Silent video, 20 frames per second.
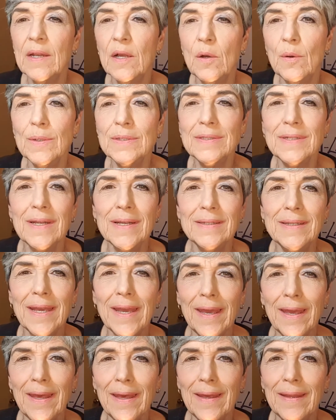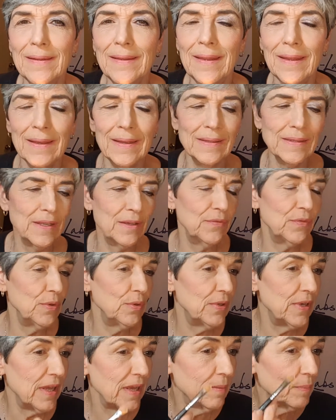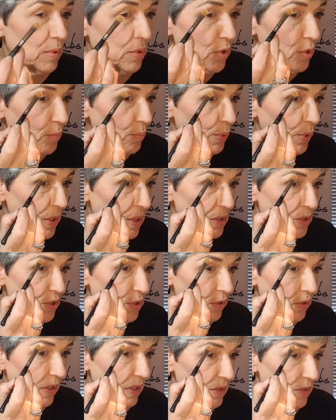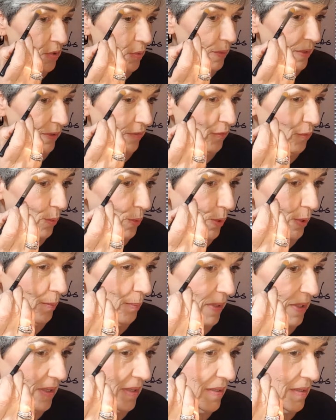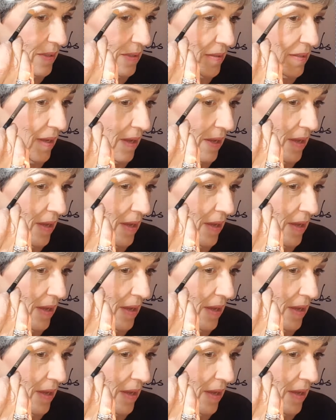I always like to add that if you dampen your brush, you get 24 because